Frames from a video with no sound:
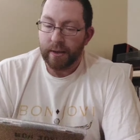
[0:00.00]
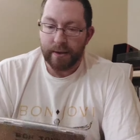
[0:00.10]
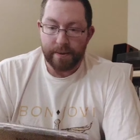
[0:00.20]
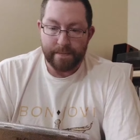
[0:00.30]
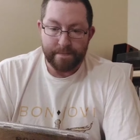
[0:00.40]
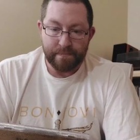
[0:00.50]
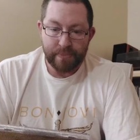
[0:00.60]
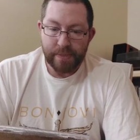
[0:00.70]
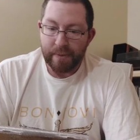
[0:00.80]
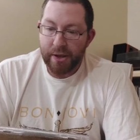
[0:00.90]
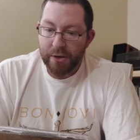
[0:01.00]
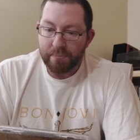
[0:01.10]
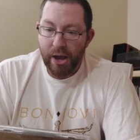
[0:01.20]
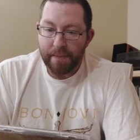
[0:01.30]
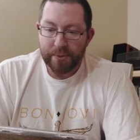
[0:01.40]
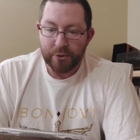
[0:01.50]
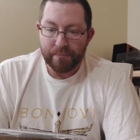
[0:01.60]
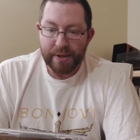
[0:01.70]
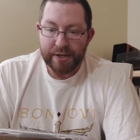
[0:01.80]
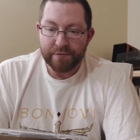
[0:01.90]
Um, my unpopular
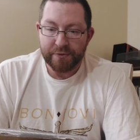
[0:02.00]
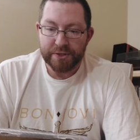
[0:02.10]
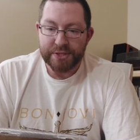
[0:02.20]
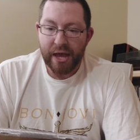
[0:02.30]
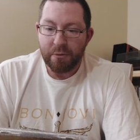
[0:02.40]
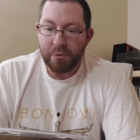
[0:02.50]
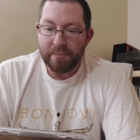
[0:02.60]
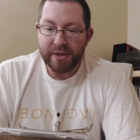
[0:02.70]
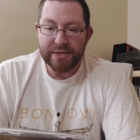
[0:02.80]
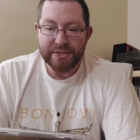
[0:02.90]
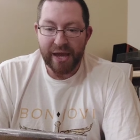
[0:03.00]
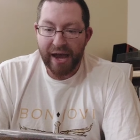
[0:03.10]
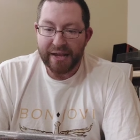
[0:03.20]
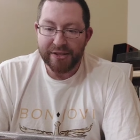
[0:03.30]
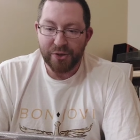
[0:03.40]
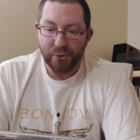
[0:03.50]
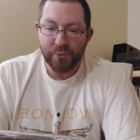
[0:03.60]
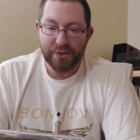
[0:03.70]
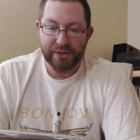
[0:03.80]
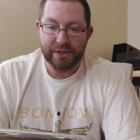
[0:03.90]
opinion for this album is that I don't
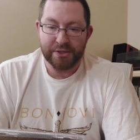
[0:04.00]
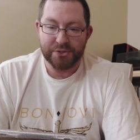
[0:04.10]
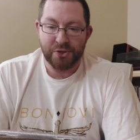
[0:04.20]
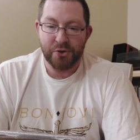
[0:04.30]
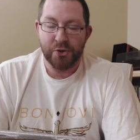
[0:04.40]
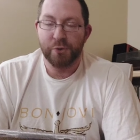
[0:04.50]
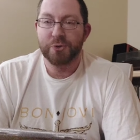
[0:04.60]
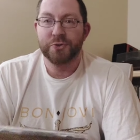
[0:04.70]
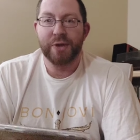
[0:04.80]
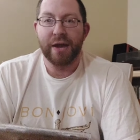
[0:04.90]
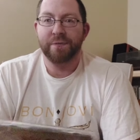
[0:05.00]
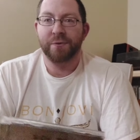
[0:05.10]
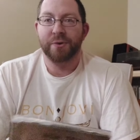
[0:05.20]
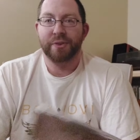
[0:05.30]
really like the song Who Would You Die For?